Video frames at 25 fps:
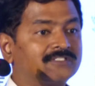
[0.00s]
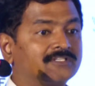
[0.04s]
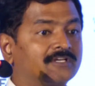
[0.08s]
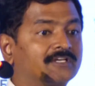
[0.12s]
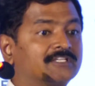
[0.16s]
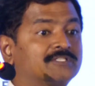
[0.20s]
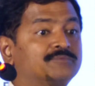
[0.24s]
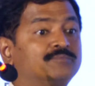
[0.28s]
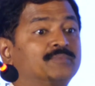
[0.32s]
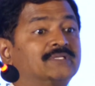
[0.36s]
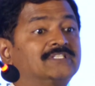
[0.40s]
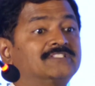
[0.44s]
or
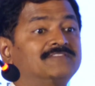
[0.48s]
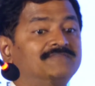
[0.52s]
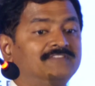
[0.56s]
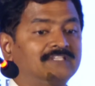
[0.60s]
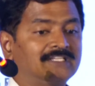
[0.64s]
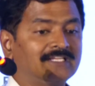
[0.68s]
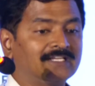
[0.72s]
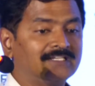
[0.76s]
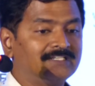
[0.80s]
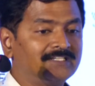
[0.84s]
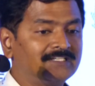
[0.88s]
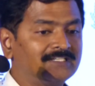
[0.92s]
specific
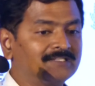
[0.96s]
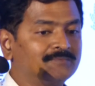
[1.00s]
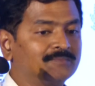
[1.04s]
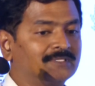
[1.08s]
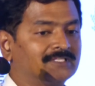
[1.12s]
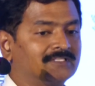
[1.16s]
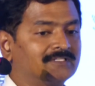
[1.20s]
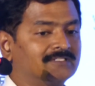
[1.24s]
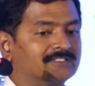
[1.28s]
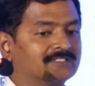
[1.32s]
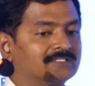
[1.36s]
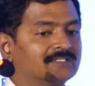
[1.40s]
NDT
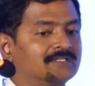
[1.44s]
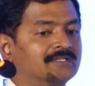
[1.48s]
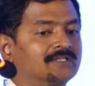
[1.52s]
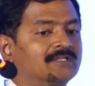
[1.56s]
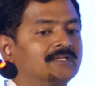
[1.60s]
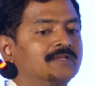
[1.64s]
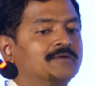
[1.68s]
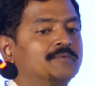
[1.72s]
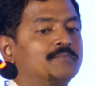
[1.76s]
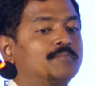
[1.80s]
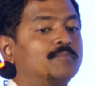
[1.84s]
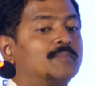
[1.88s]
methods.
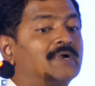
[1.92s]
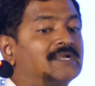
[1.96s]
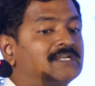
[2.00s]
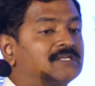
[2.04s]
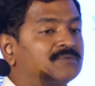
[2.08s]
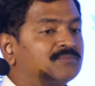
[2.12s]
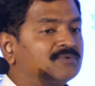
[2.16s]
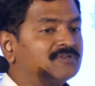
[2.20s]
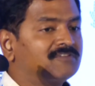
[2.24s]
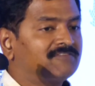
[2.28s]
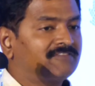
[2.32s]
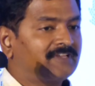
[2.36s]

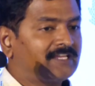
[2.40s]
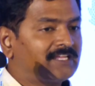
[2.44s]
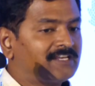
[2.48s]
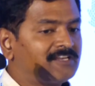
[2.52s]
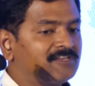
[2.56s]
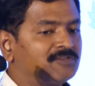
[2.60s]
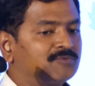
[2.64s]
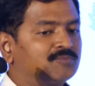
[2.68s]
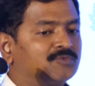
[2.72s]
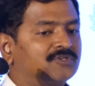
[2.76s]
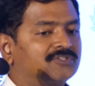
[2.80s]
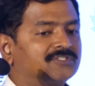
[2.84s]
Multiple
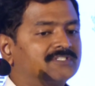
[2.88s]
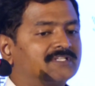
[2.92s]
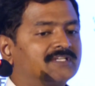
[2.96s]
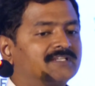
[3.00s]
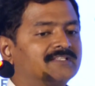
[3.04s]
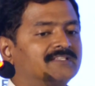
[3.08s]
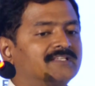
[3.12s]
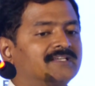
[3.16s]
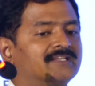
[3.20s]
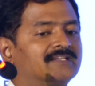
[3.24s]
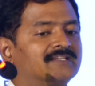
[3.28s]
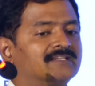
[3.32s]
failure modes are
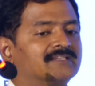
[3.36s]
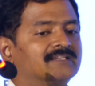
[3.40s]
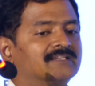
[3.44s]
there.